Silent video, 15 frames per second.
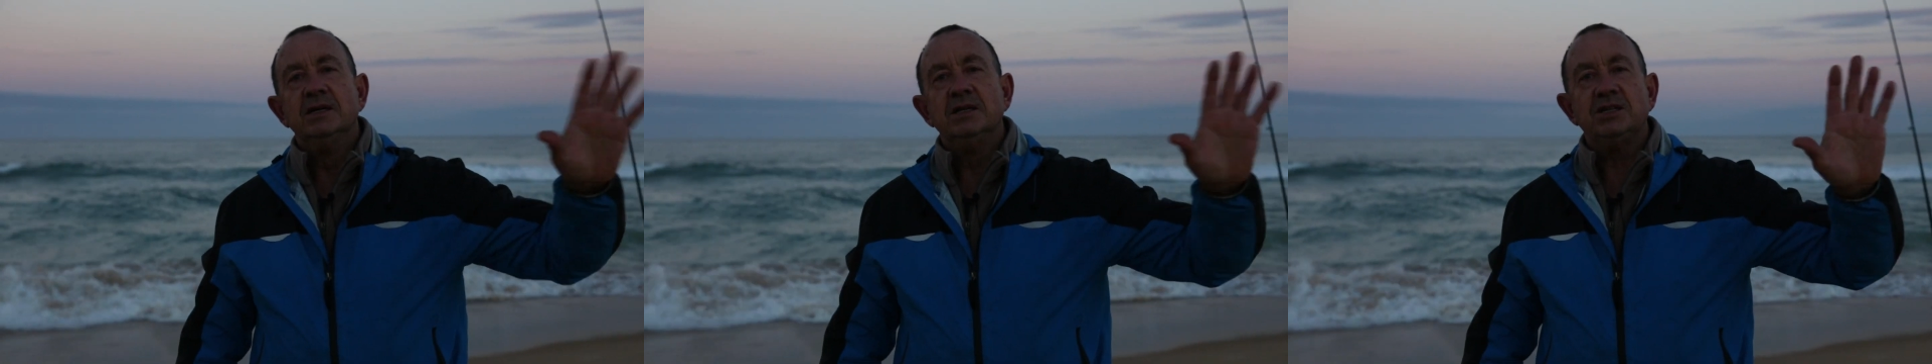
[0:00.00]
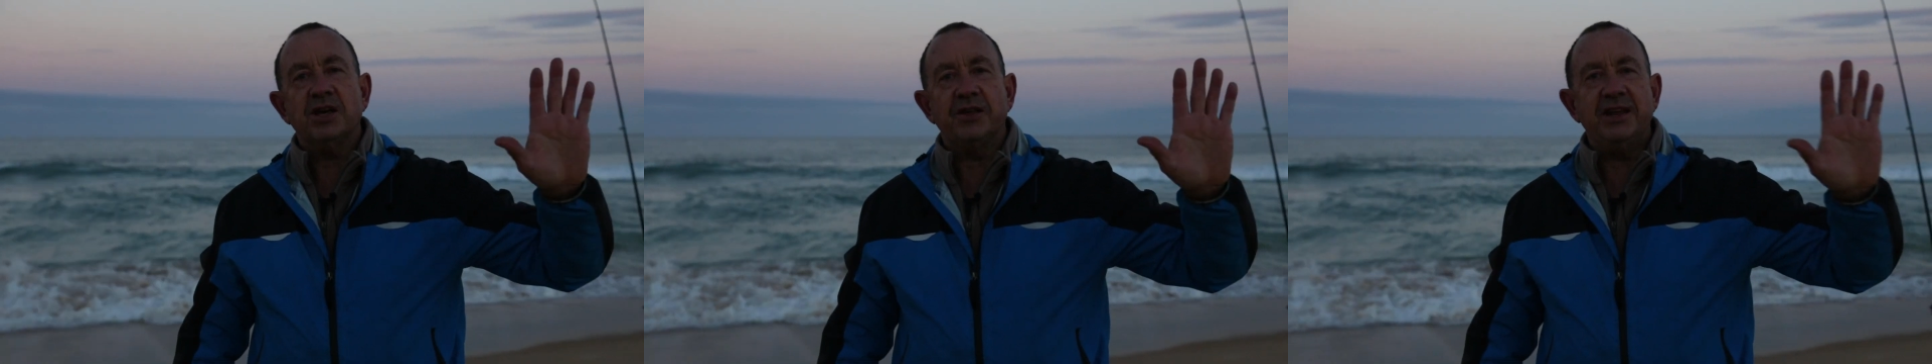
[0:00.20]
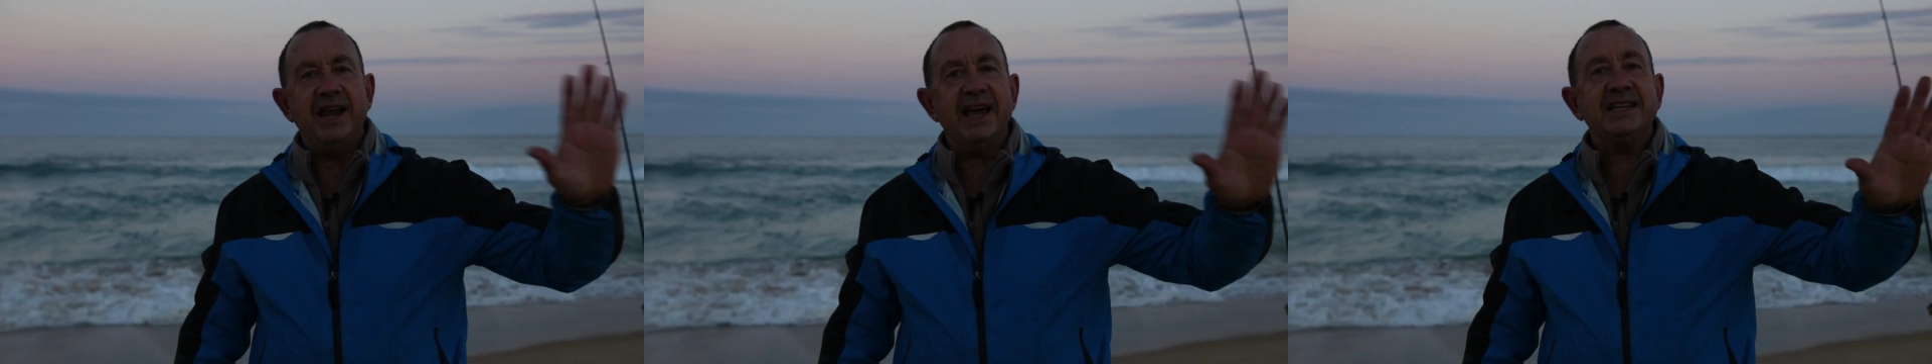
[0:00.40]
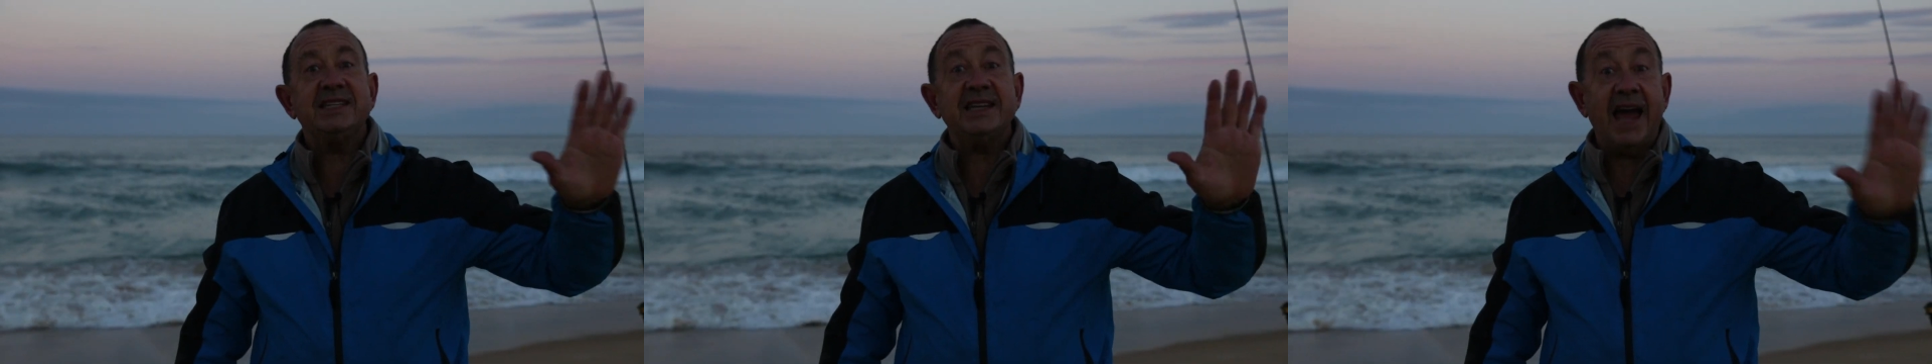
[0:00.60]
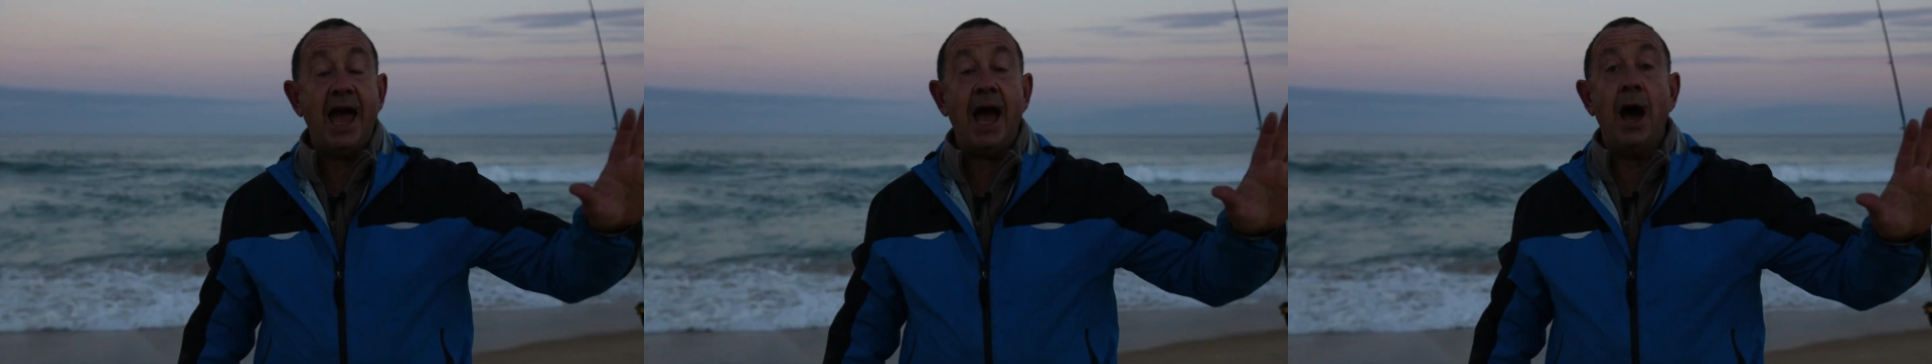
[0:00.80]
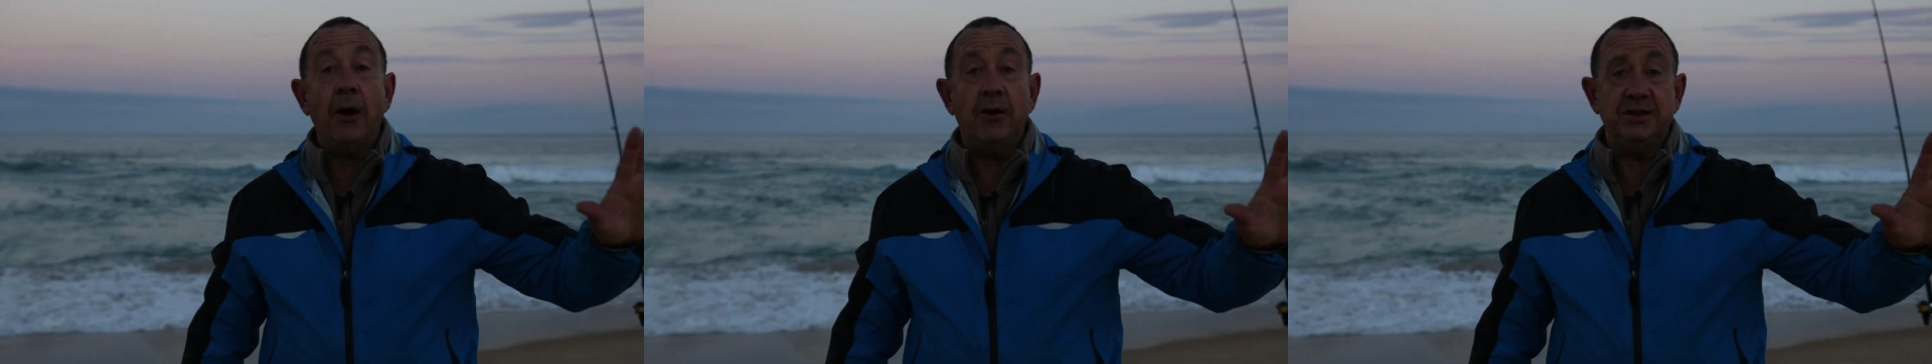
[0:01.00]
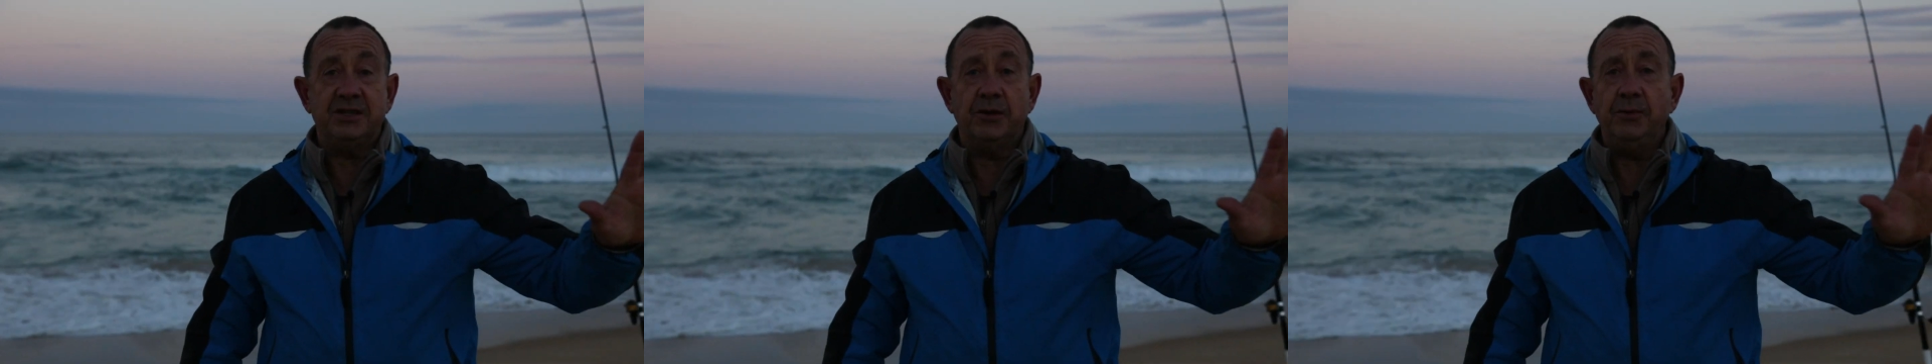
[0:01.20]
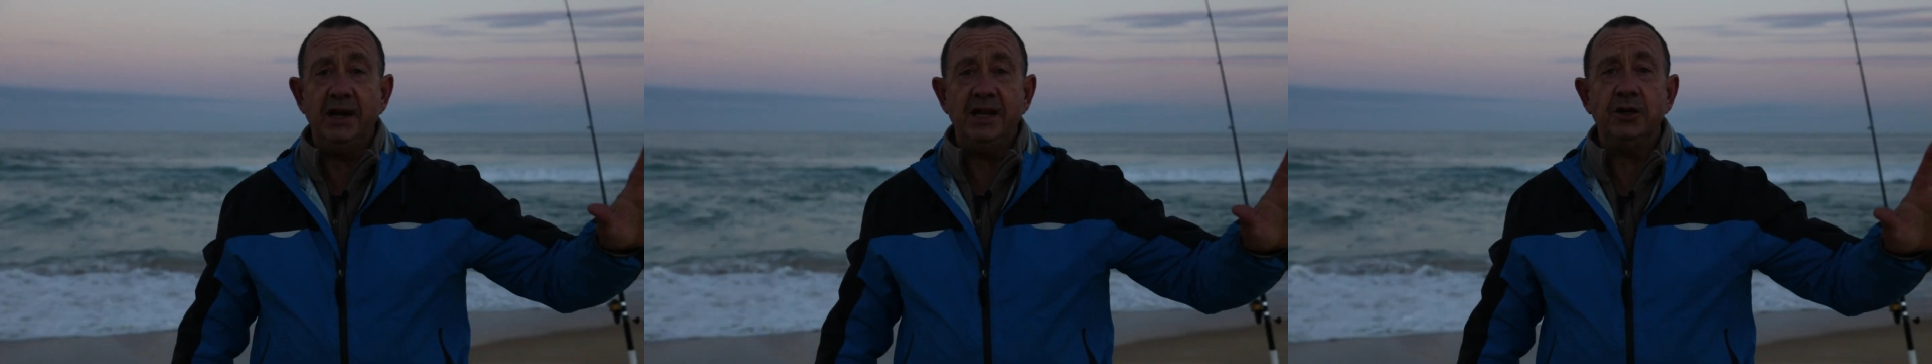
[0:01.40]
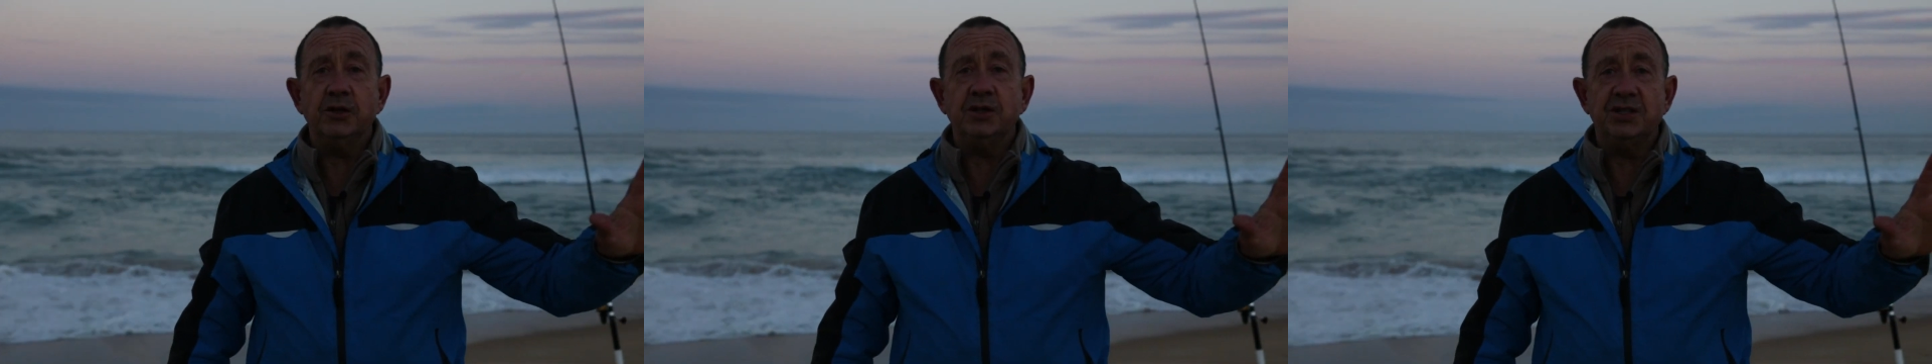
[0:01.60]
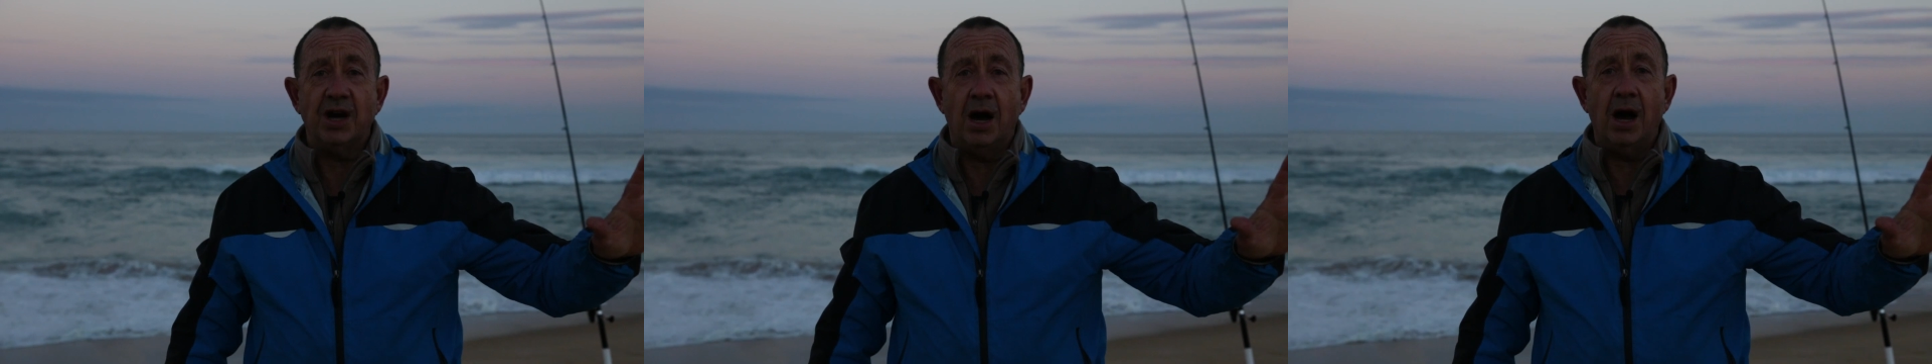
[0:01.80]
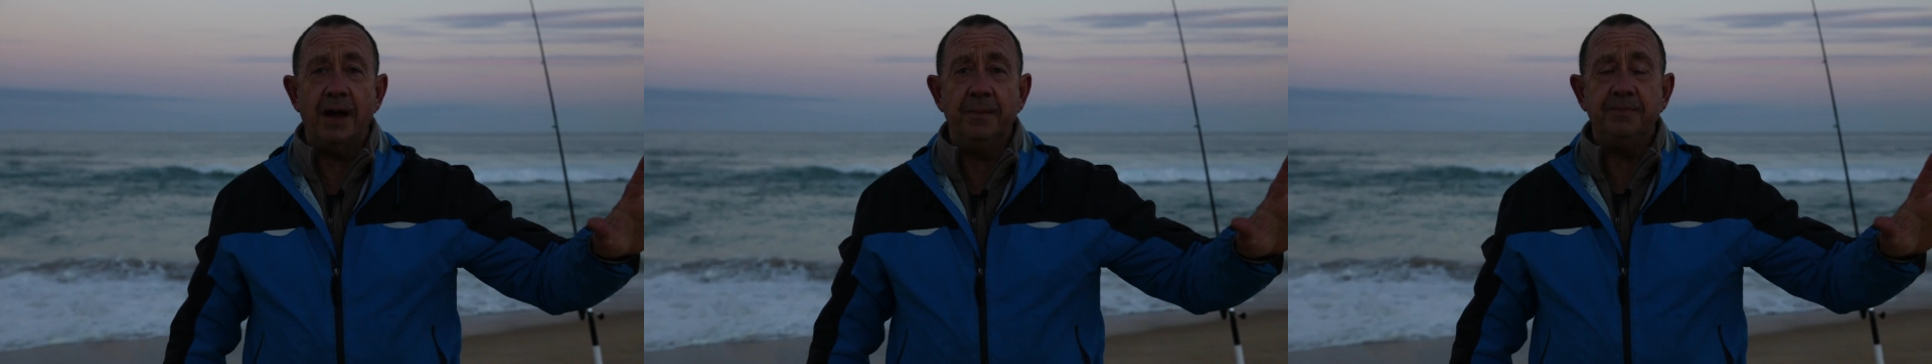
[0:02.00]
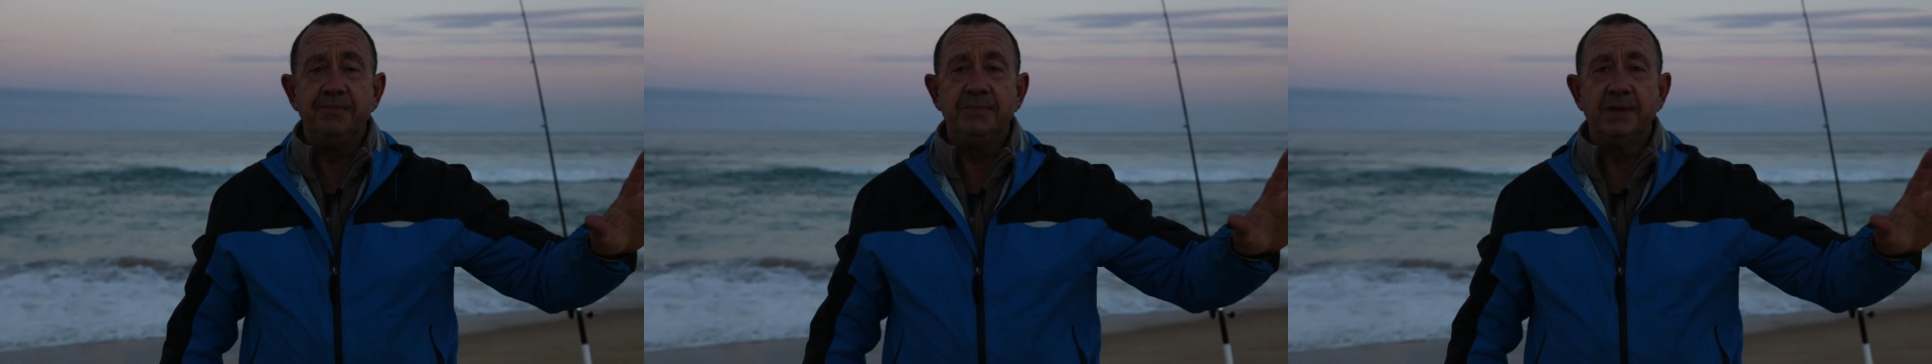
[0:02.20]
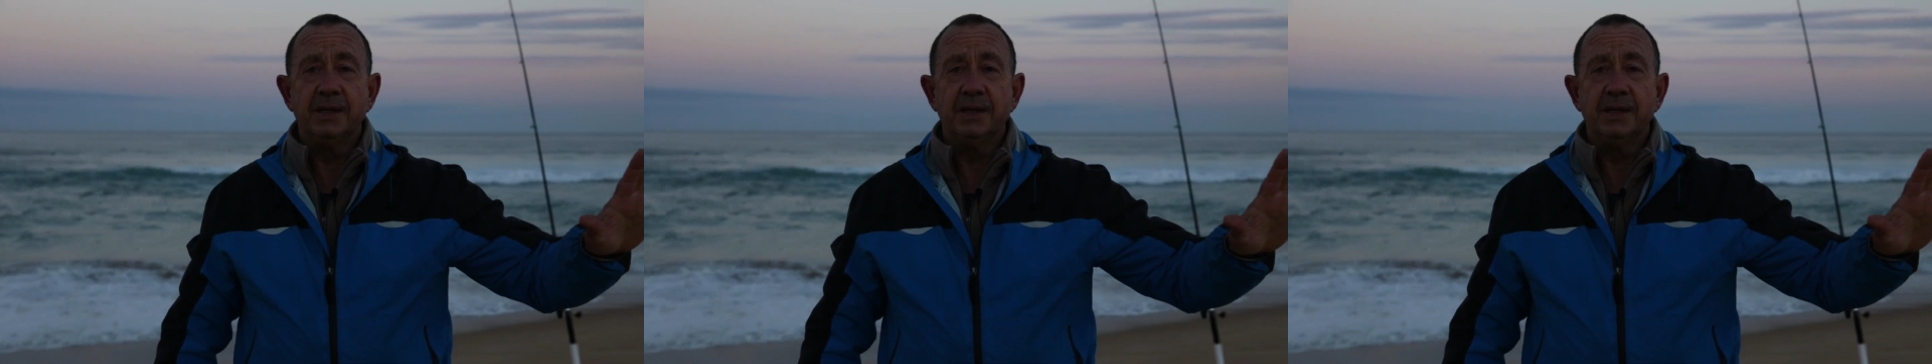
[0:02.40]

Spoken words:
so the next hour is a really good time.